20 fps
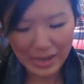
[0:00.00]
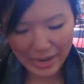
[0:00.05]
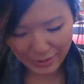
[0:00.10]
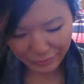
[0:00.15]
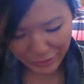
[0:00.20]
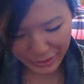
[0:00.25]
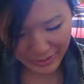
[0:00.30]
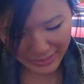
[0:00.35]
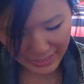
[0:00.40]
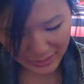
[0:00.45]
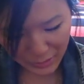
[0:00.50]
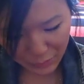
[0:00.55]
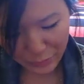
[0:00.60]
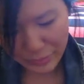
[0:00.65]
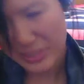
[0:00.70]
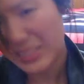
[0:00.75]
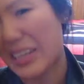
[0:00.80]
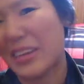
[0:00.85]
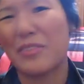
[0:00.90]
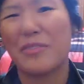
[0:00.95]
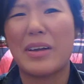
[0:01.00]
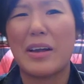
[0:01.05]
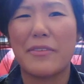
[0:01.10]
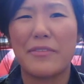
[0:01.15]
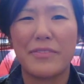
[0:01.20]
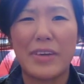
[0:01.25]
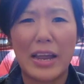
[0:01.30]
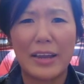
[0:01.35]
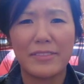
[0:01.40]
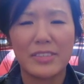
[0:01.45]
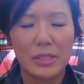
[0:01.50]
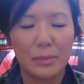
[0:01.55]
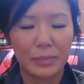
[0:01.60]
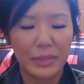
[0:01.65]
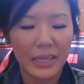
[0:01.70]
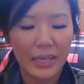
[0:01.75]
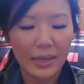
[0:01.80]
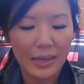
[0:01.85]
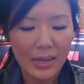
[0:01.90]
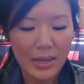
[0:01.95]
After tax was like about $5
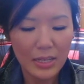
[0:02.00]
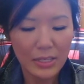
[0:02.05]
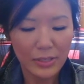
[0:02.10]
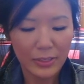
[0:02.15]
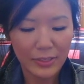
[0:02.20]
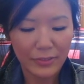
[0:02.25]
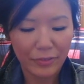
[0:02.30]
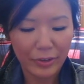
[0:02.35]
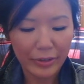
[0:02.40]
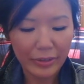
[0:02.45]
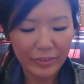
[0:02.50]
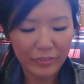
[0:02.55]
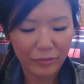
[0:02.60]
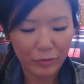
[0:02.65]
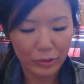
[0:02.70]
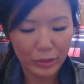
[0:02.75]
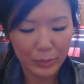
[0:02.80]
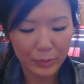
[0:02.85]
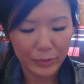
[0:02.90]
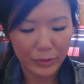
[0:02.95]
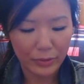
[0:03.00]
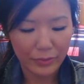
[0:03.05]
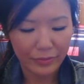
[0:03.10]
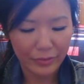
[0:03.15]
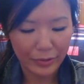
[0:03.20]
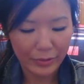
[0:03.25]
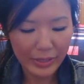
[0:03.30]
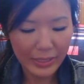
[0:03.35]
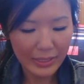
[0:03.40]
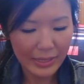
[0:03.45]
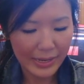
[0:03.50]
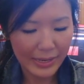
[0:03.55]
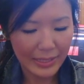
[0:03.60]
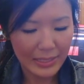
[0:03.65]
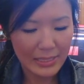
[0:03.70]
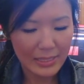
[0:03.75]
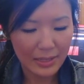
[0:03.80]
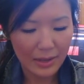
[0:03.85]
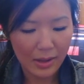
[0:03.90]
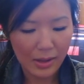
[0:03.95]
something. So it's very affordable, very
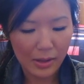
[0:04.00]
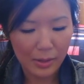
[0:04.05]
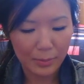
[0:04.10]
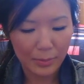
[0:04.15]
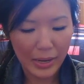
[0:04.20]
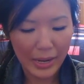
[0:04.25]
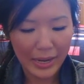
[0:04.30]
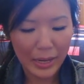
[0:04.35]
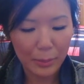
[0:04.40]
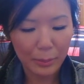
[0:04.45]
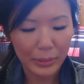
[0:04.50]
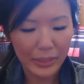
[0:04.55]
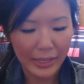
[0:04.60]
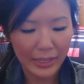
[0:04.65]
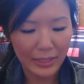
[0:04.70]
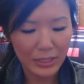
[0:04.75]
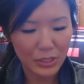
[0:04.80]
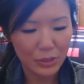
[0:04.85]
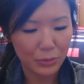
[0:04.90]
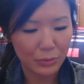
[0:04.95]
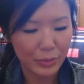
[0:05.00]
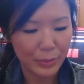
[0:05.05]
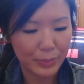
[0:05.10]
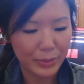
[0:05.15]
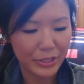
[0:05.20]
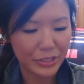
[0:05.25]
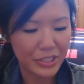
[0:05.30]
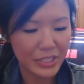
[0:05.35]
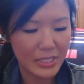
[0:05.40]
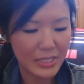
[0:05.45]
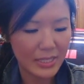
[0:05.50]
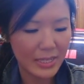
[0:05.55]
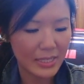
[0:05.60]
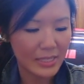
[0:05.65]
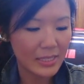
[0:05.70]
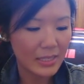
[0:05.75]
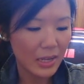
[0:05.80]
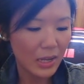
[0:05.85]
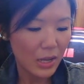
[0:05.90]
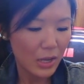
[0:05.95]
nice. I am planning to repurchase
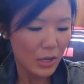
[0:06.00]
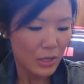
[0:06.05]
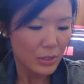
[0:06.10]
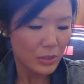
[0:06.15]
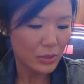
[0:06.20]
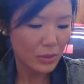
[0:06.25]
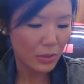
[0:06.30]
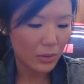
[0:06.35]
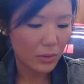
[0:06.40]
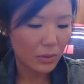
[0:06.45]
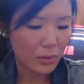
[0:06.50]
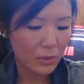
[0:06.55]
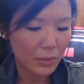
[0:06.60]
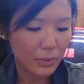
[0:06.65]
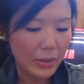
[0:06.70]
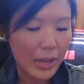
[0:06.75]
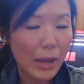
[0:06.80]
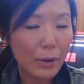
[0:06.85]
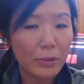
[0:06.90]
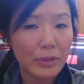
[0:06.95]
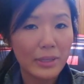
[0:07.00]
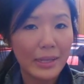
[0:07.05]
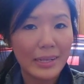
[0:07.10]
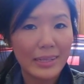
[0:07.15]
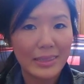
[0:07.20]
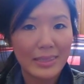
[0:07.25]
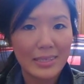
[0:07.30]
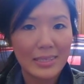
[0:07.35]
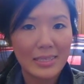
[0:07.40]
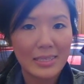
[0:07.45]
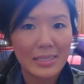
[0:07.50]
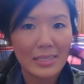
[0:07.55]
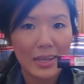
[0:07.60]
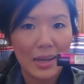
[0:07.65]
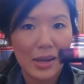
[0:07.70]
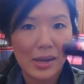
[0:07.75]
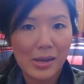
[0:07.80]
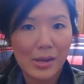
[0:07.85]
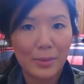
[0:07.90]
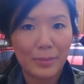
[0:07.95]
this. So I will link this
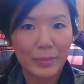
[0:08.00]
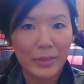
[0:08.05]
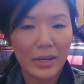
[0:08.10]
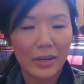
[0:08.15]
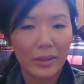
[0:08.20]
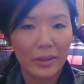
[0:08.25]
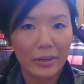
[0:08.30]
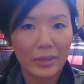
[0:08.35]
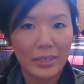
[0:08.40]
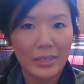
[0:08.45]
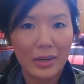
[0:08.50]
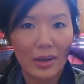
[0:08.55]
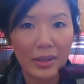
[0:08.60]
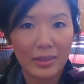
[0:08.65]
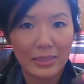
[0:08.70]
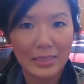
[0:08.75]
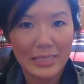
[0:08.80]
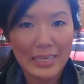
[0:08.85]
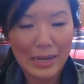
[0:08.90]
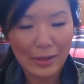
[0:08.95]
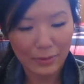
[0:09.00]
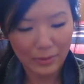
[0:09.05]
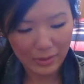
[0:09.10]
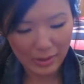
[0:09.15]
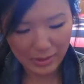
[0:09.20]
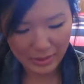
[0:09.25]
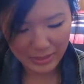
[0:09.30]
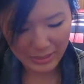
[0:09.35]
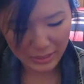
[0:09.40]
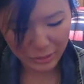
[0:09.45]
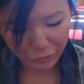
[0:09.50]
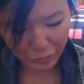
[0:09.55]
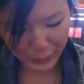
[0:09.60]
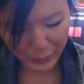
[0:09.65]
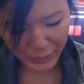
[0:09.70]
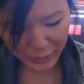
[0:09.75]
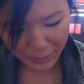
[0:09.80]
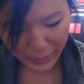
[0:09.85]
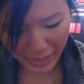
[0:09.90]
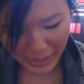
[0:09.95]
color down on the
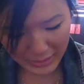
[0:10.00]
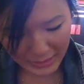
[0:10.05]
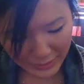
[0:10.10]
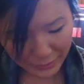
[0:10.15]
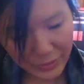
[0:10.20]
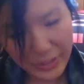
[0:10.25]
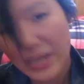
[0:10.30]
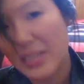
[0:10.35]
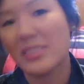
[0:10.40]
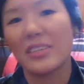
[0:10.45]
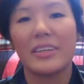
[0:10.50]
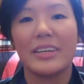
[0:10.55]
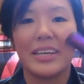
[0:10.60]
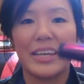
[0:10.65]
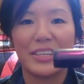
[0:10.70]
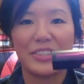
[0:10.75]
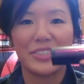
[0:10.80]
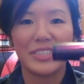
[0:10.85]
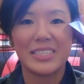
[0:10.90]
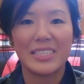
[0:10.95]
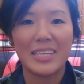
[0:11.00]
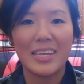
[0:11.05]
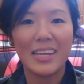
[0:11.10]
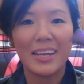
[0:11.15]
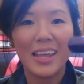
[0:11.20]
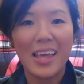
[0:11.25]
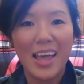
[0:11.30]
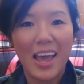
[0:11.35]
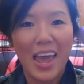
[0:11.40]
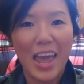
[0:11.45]
description box if you guys are interested.